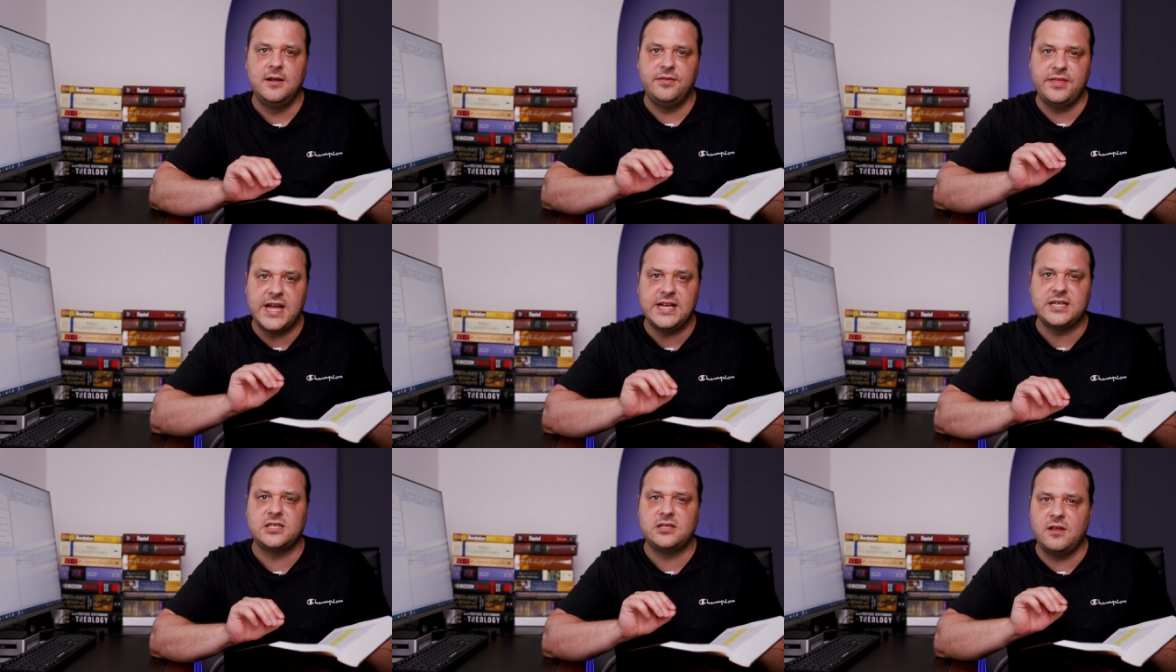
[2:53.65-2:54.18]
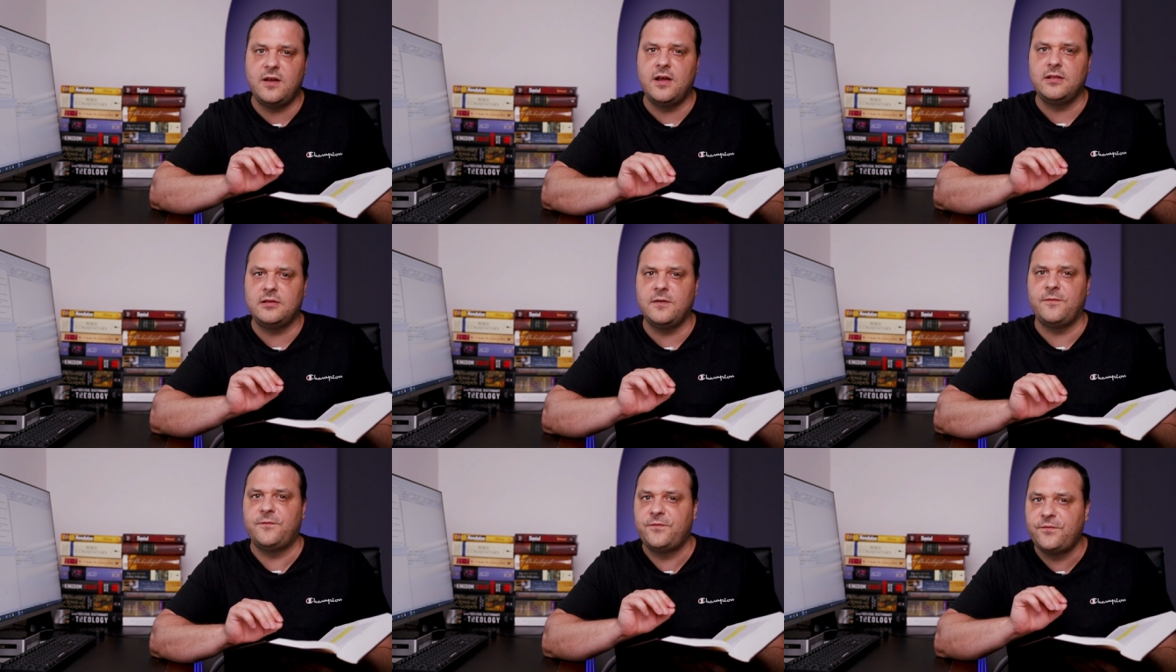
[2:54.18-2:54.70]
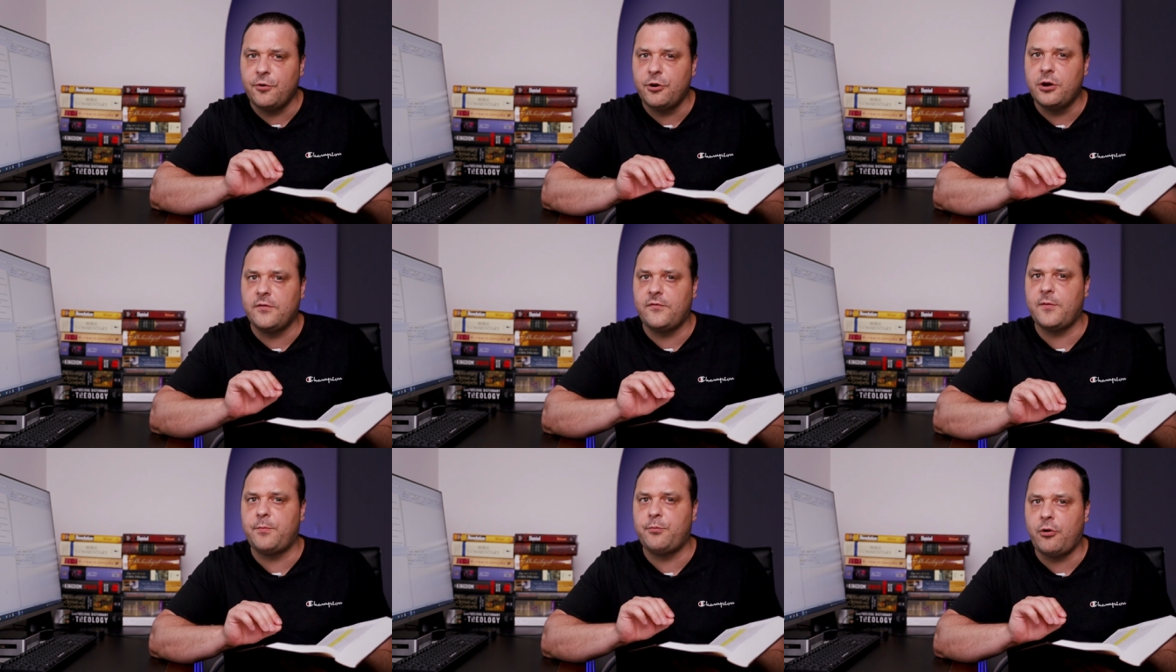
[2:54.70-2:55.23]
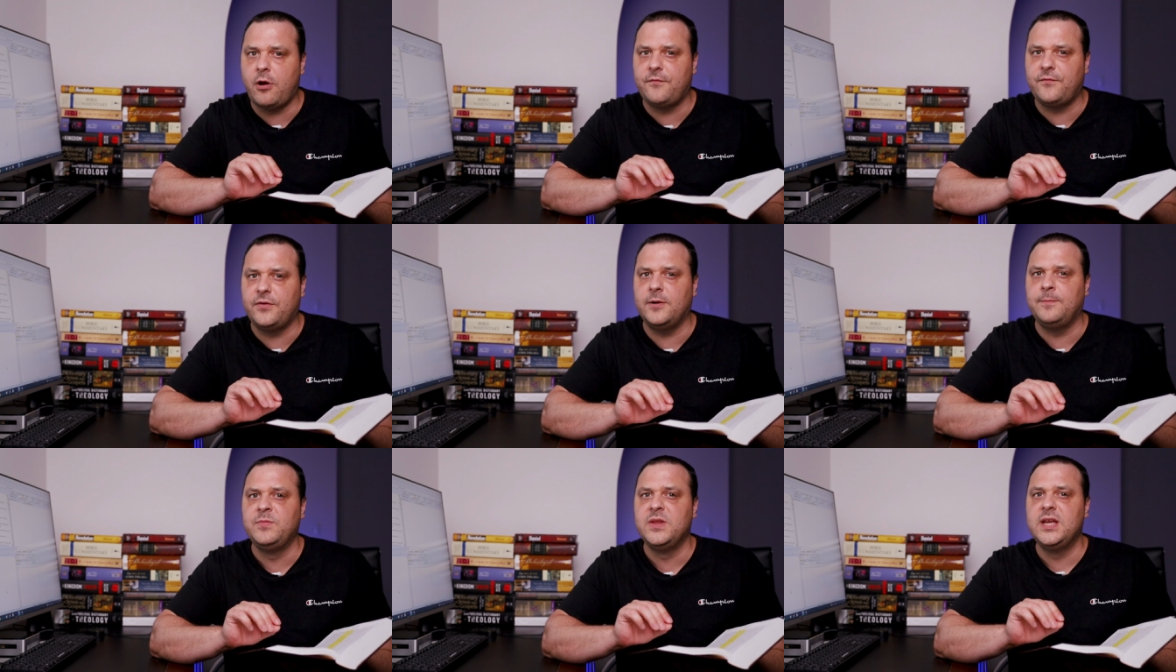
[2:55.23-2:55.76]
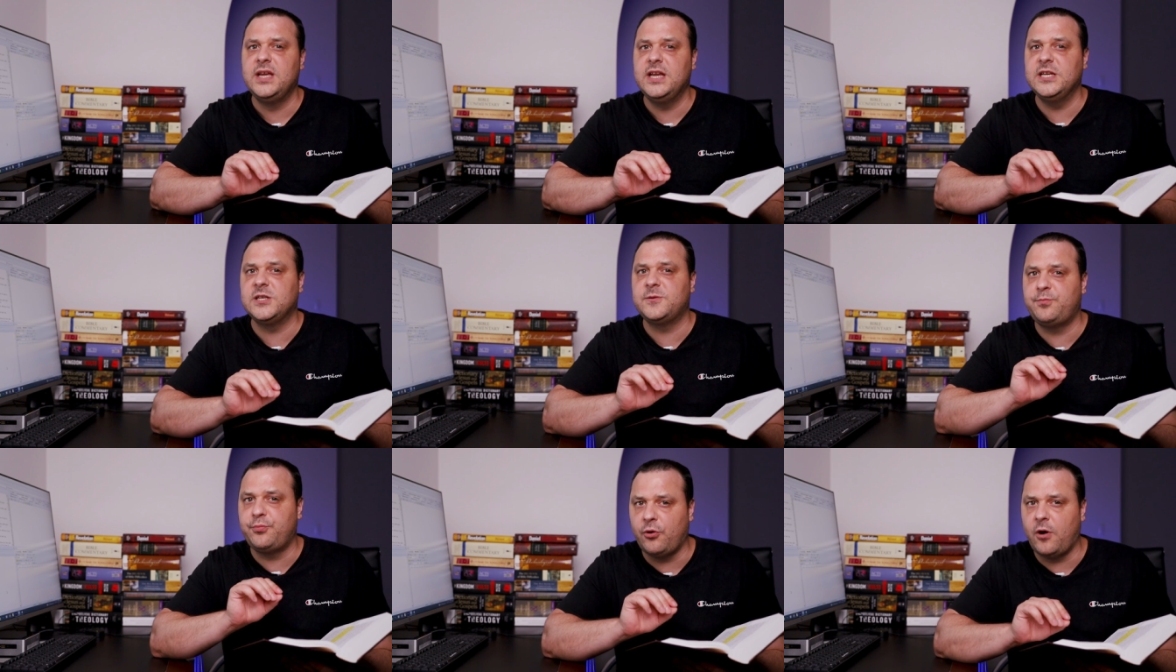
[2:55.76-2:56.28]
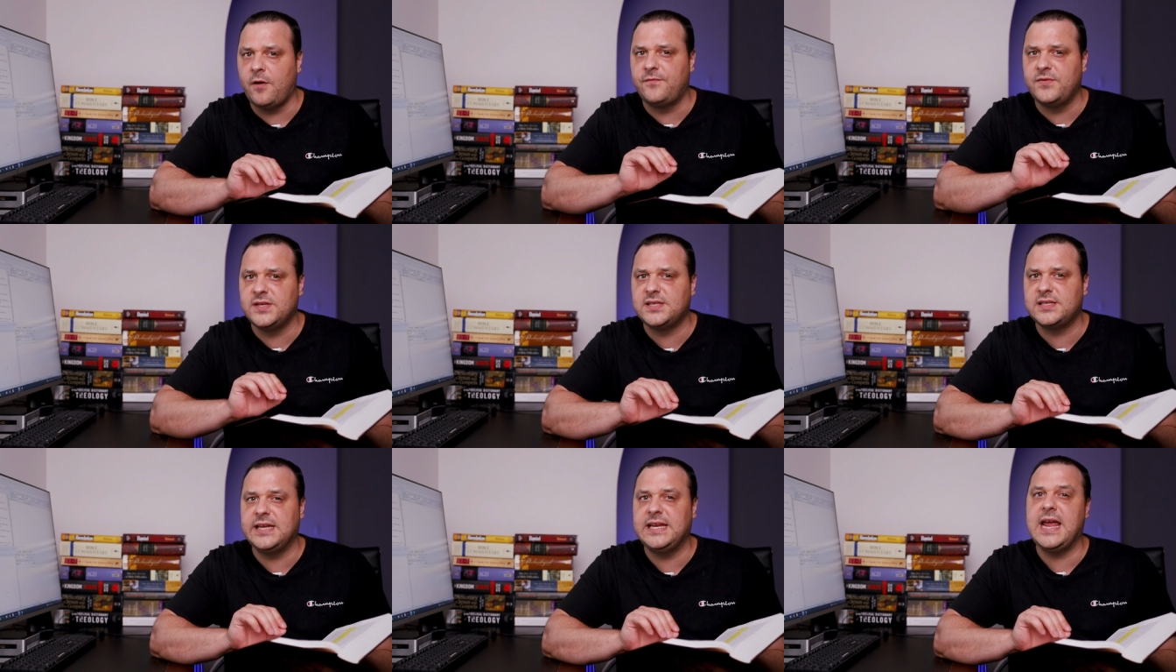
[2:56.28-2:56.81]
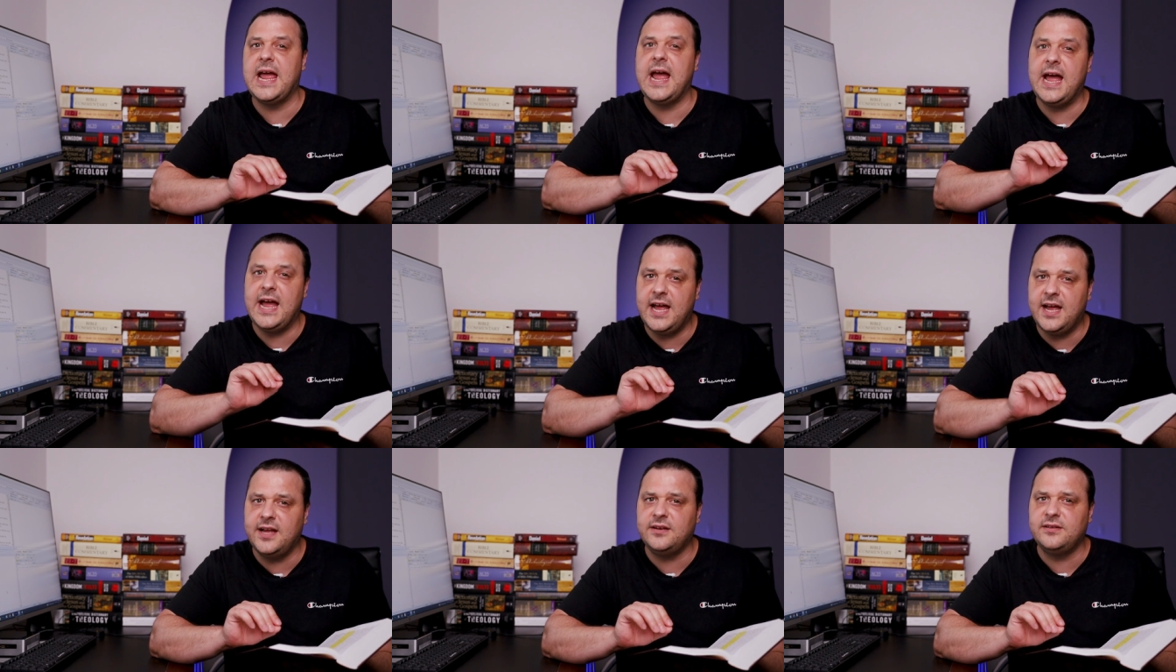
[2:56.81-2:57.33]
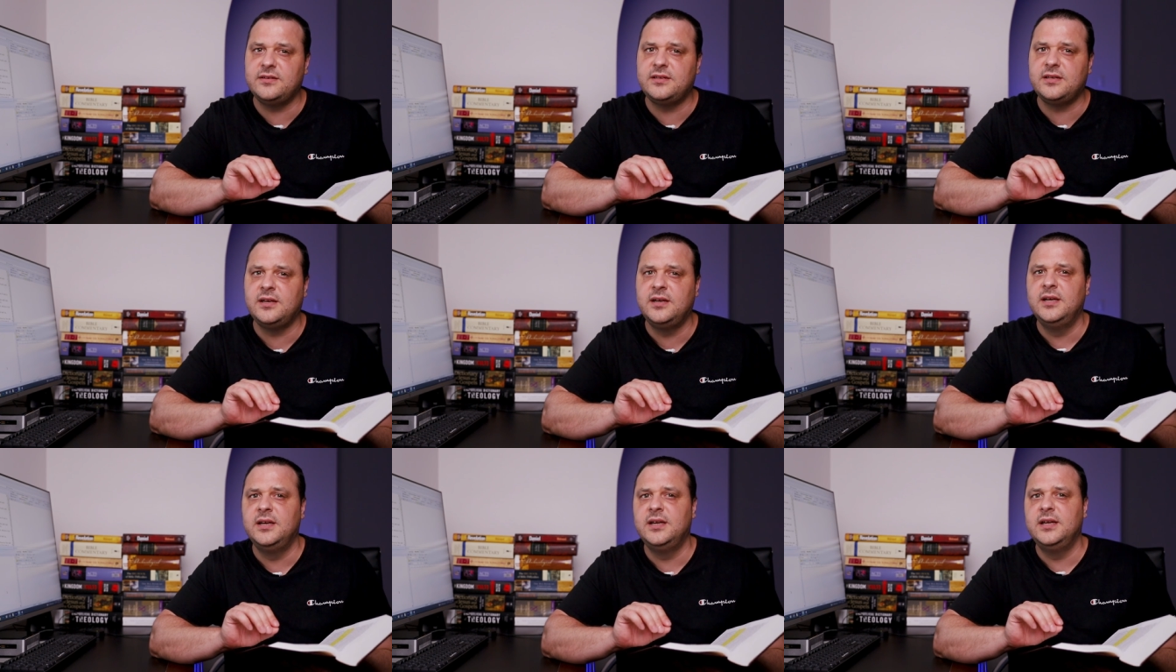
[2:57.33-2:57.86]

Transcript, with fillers: That's the, the fruit of a prophet, his prophecy and